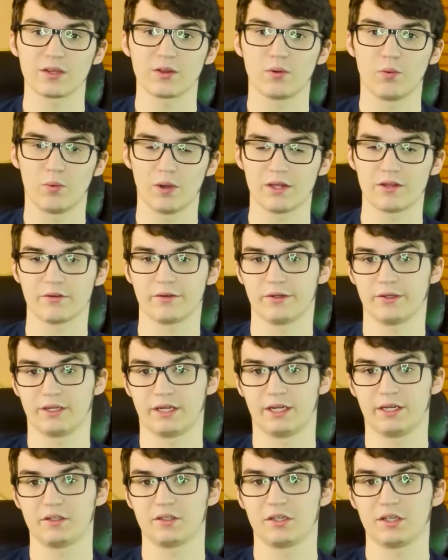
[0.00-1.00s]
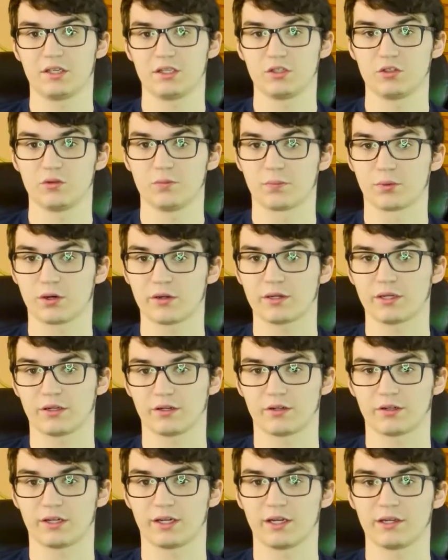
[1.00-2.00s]
whether or not you broke it or
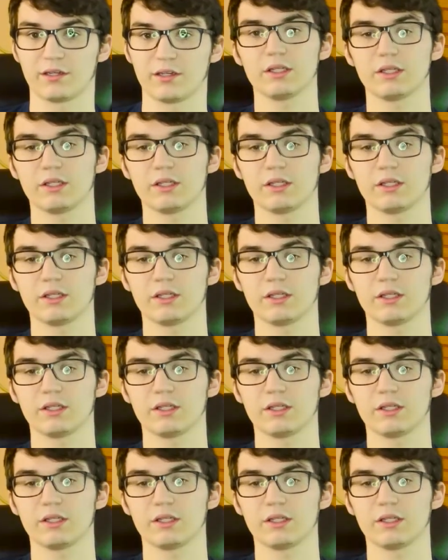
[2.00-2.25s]
not.